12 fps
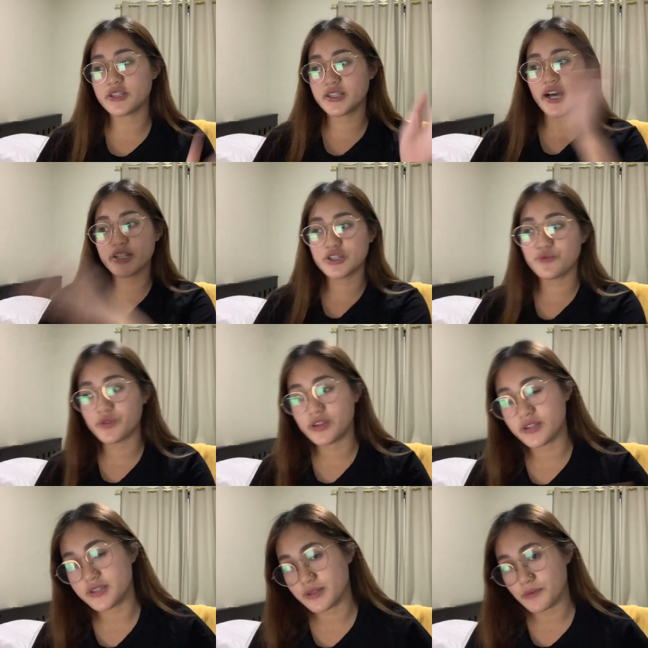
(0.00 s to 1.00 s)
attached with
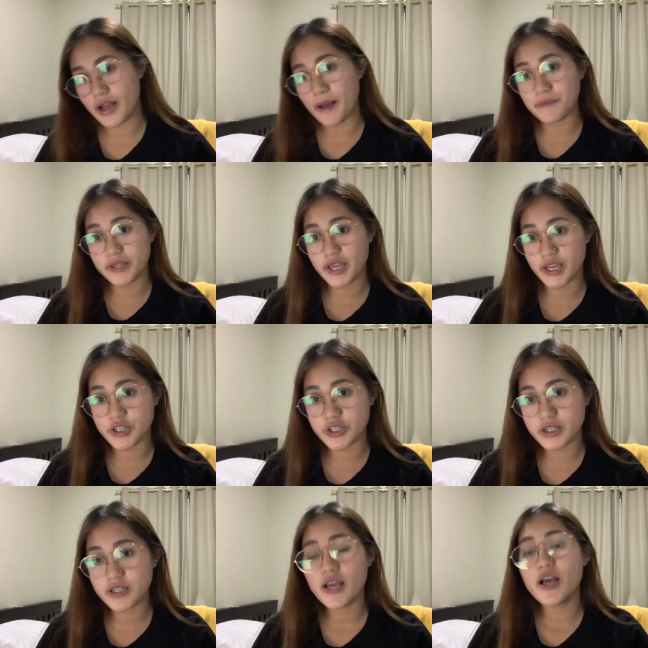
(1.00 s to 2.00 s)
this
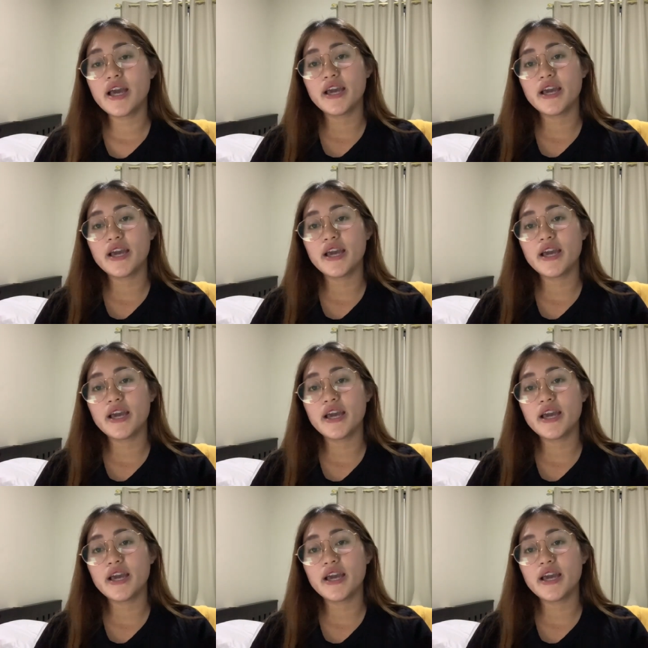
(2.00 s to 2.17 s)
application,